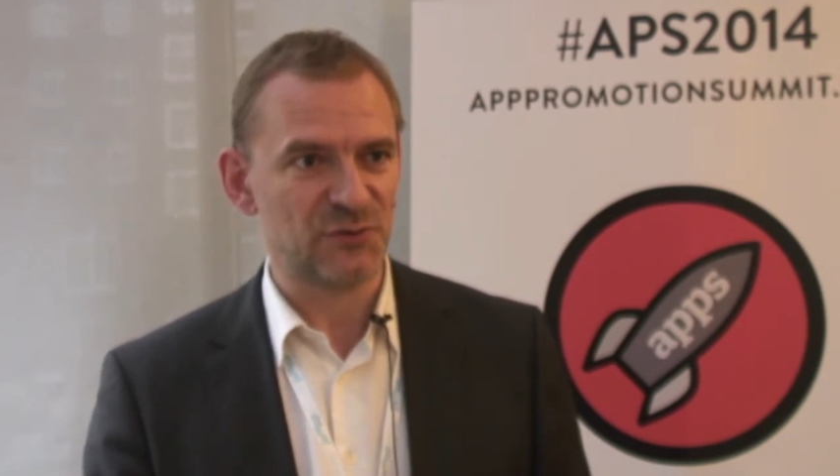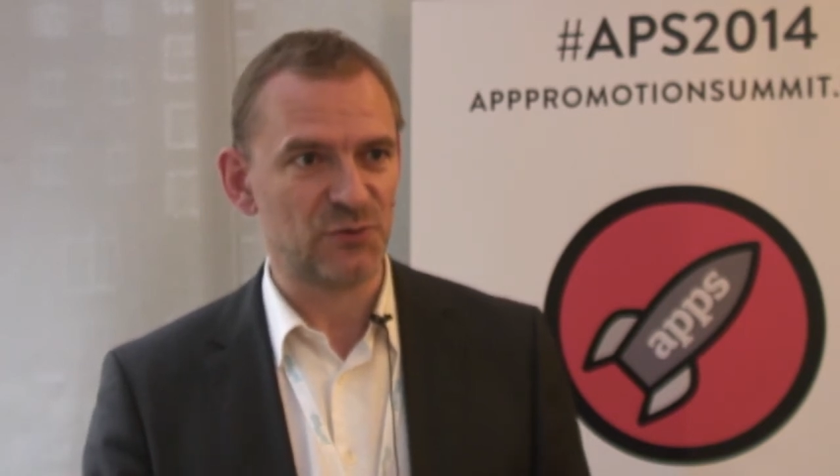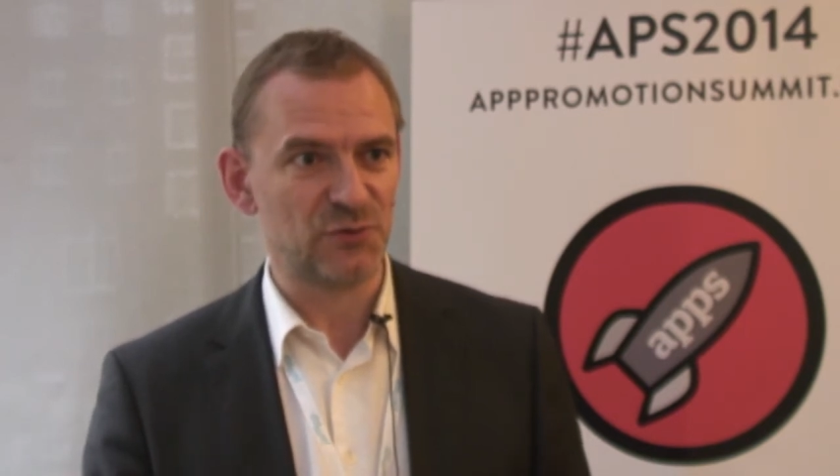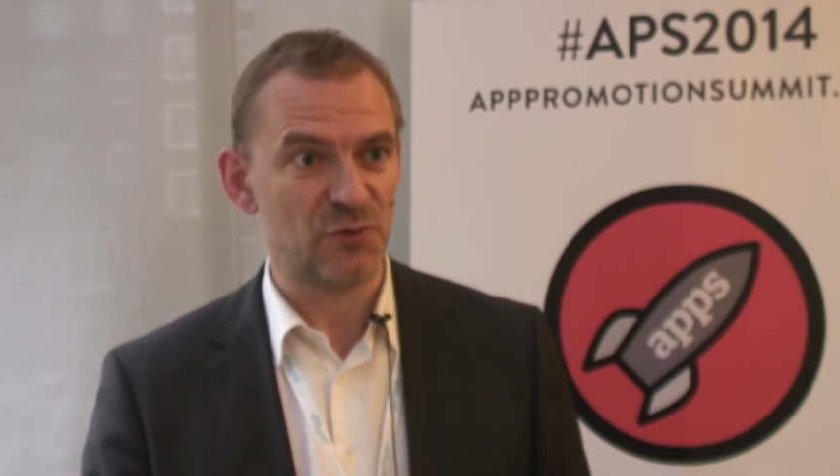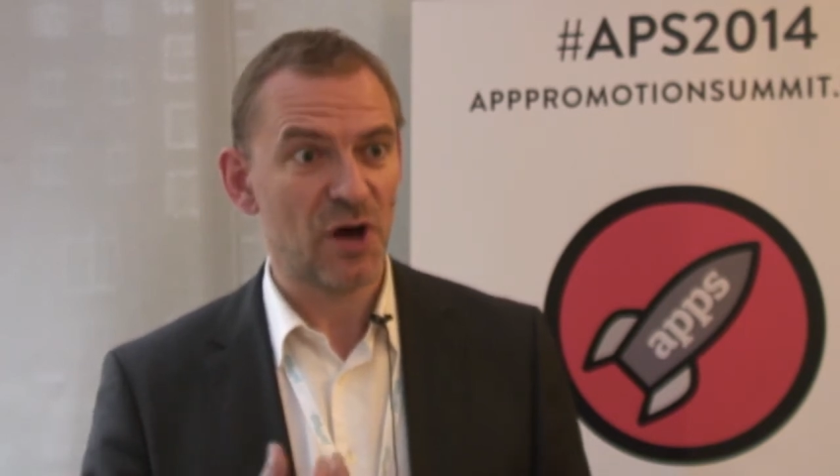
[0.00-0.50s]

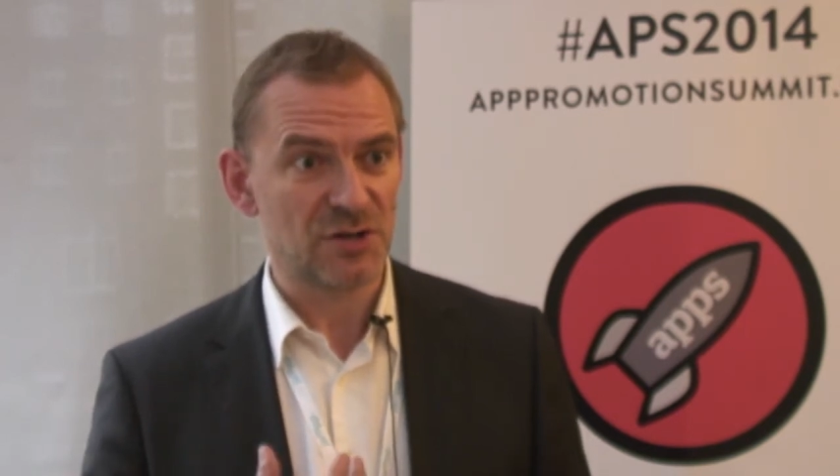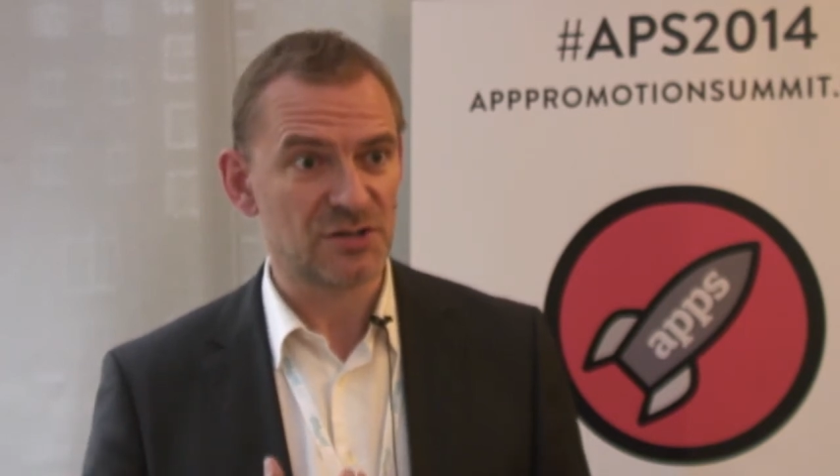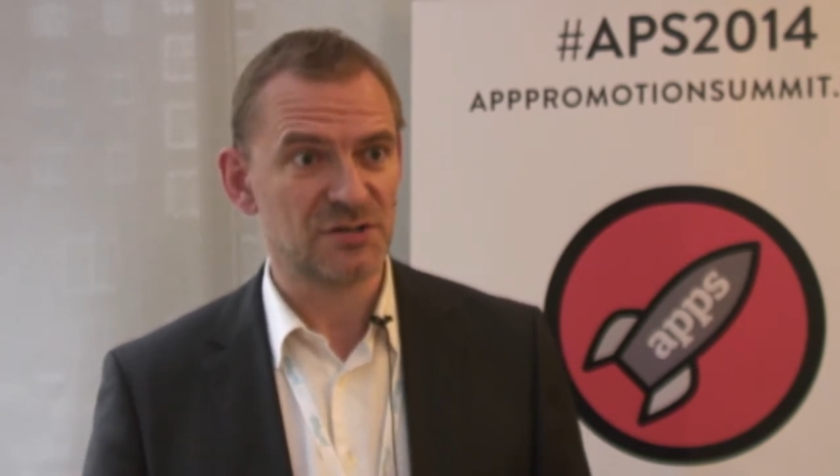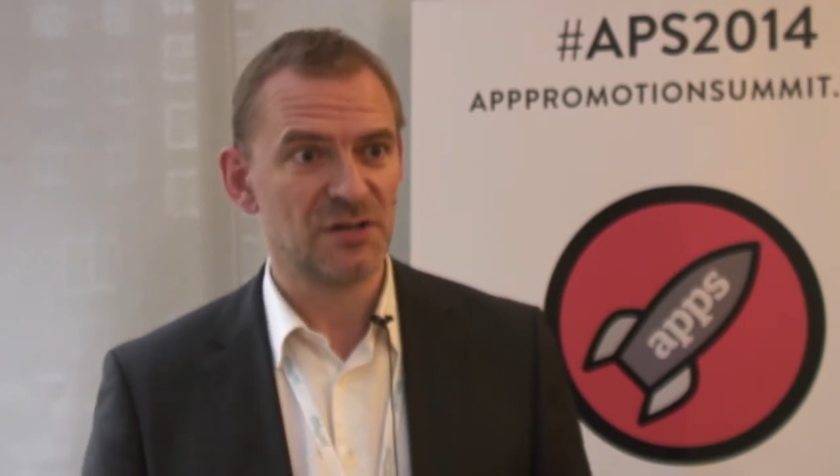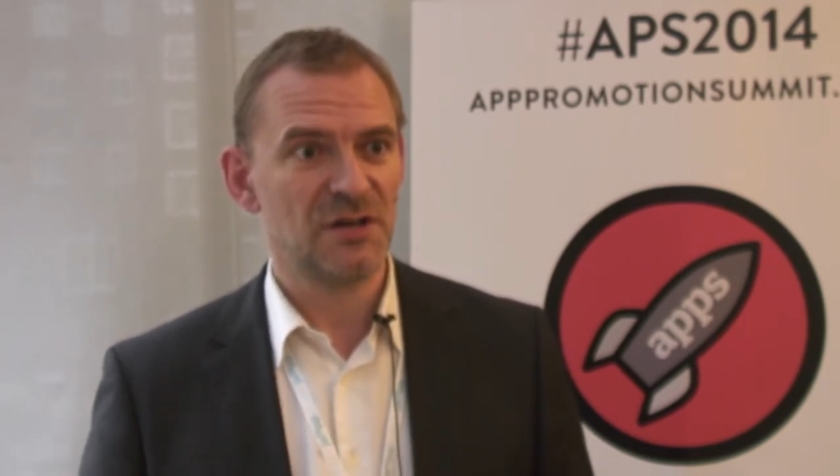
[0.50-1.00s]
to
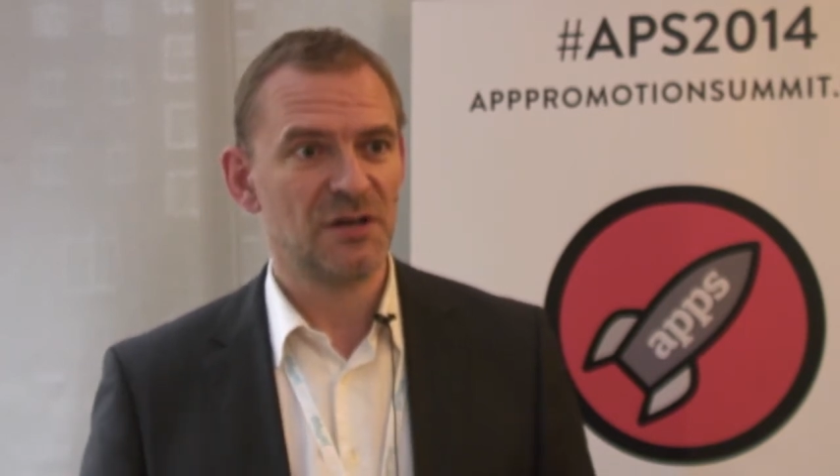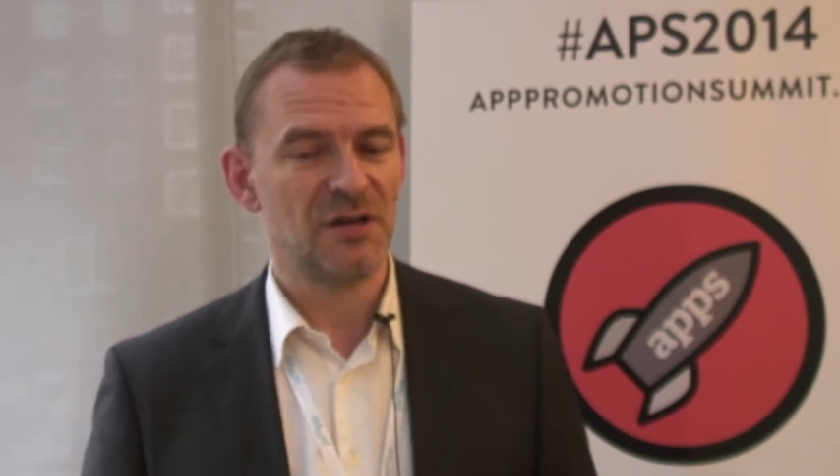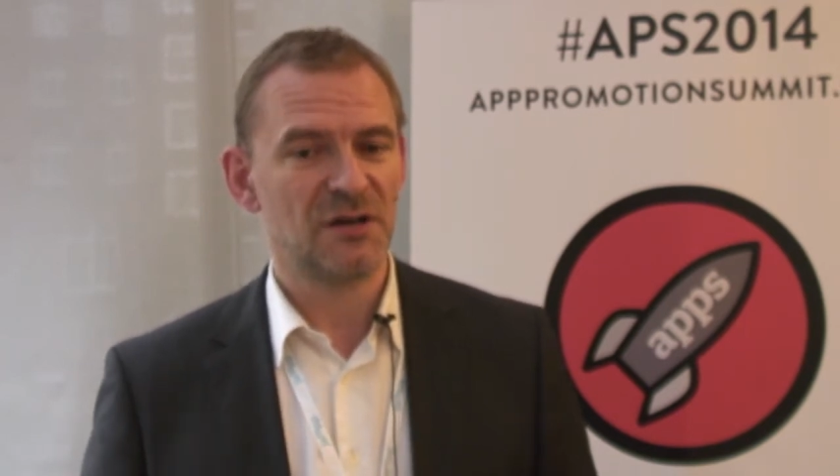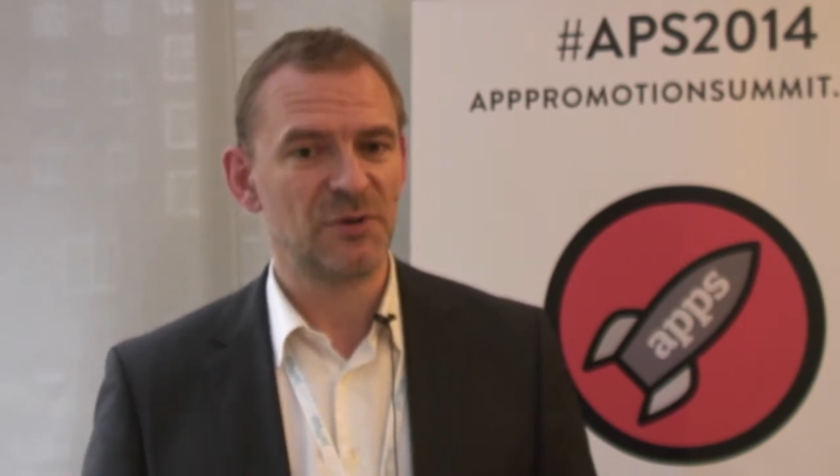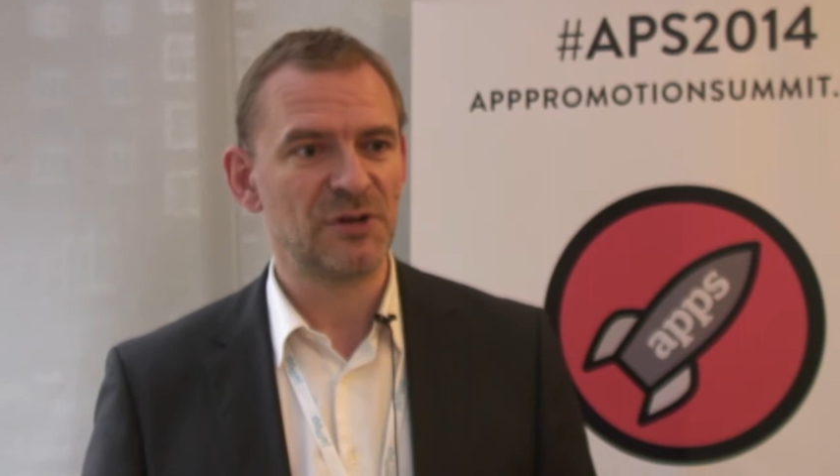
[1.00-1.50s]
us
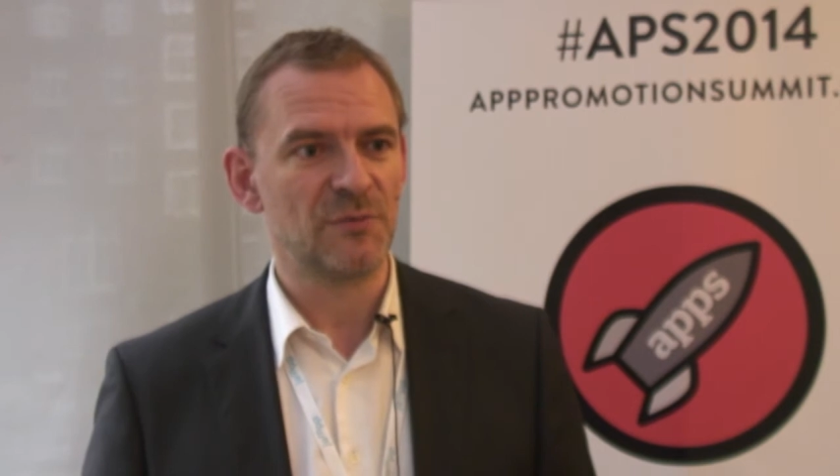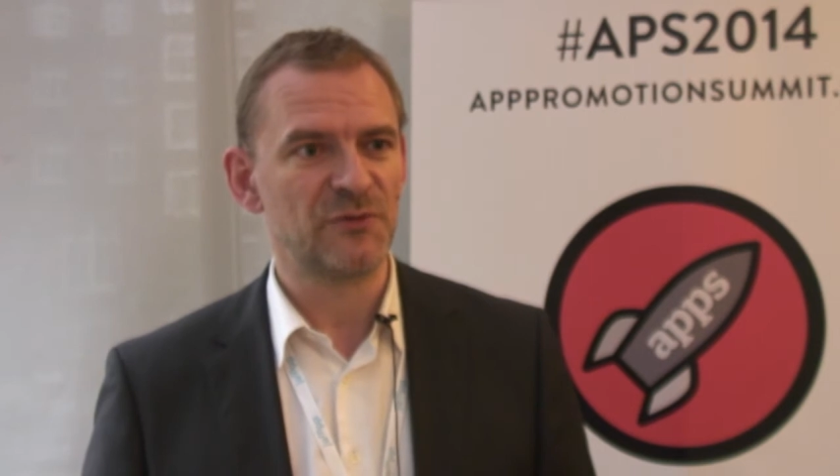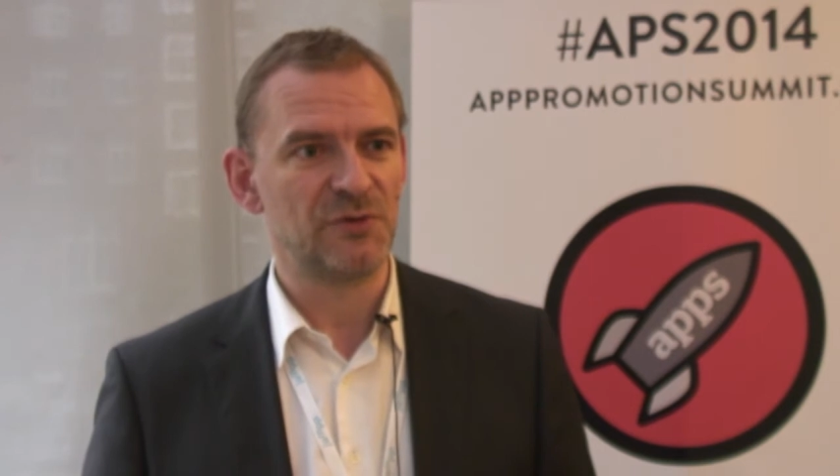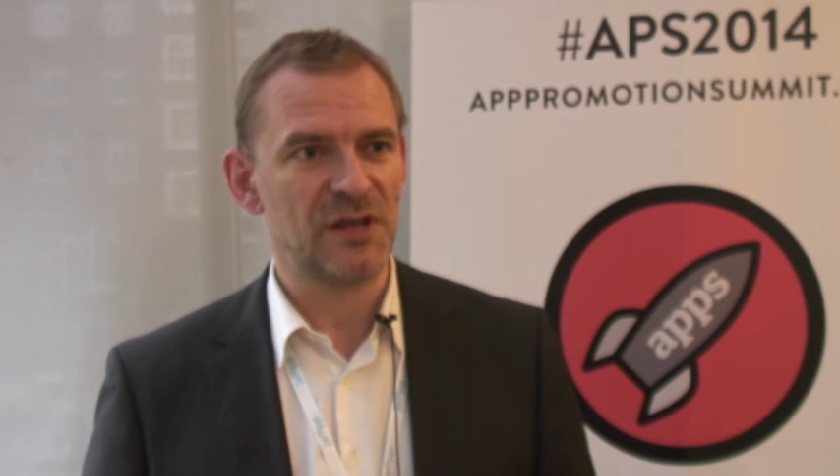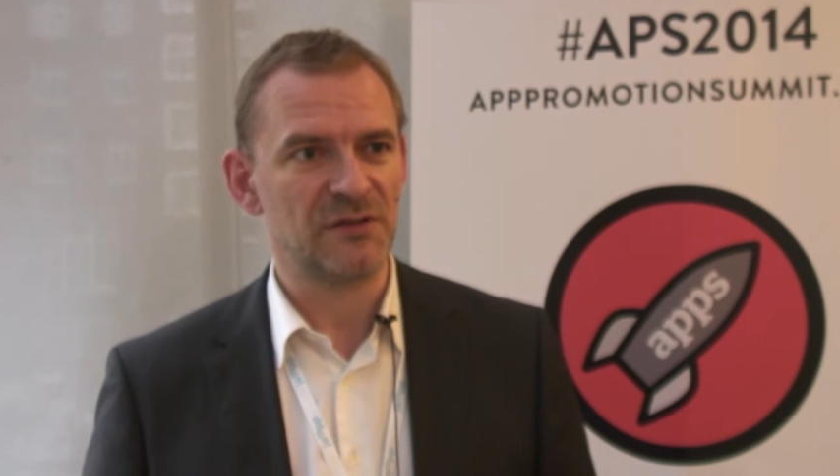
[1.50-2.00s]
when it comes
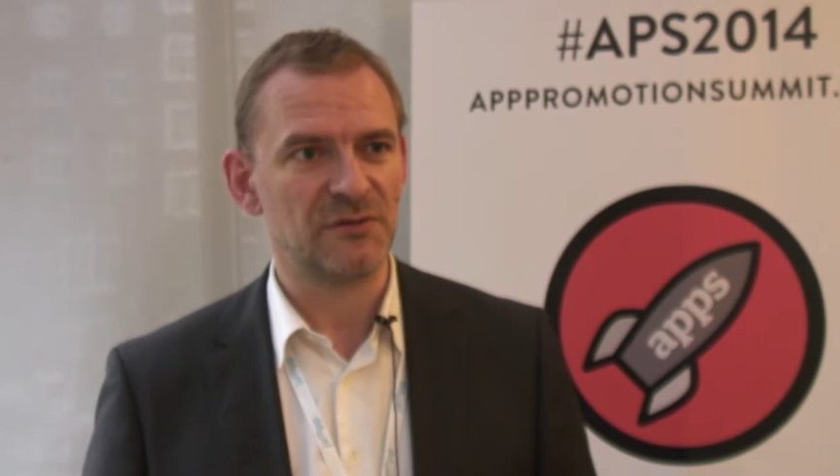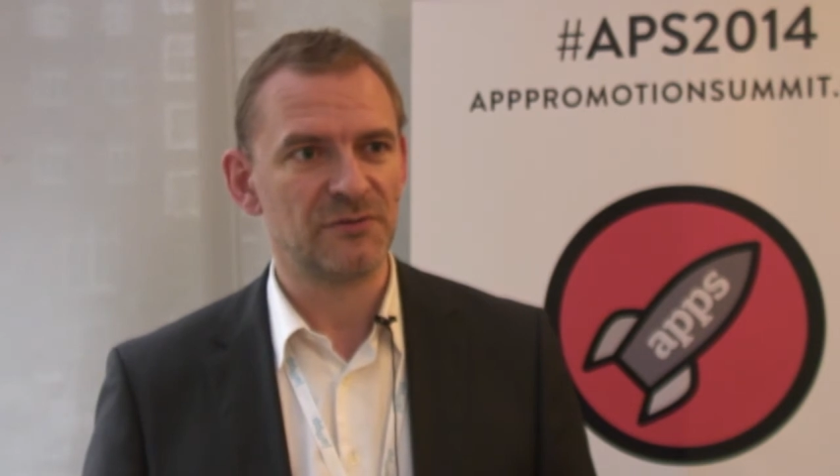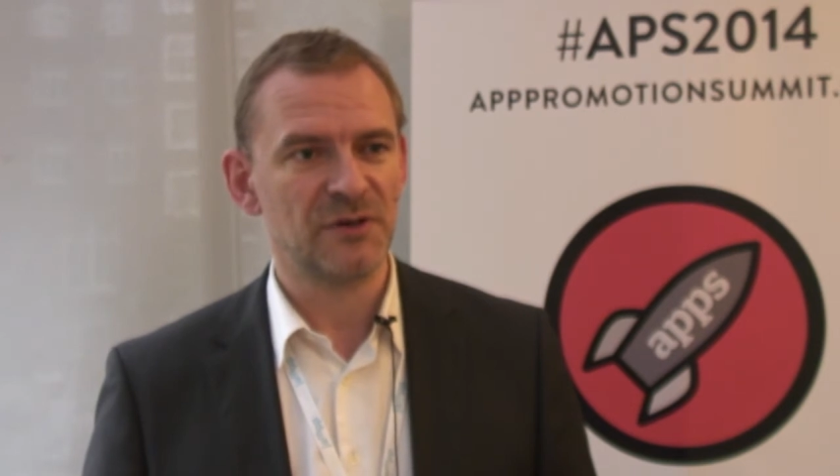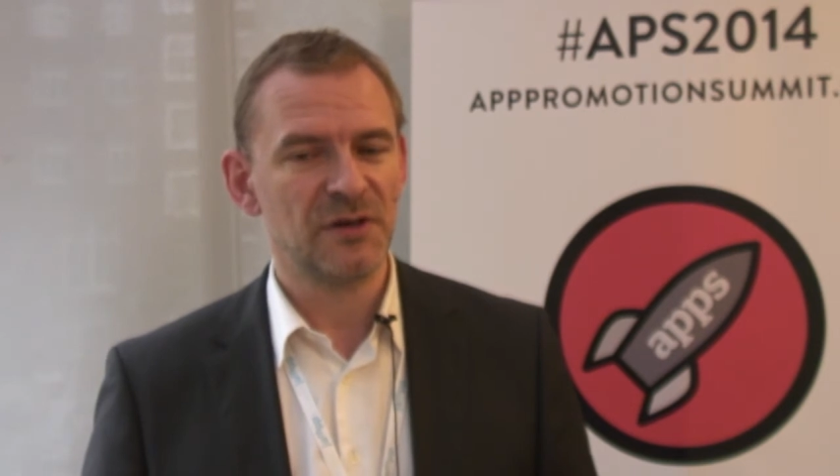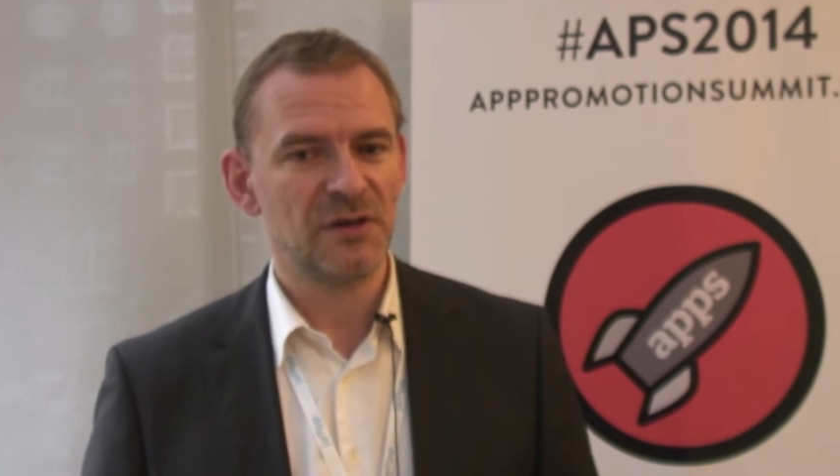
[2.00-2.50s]
to native.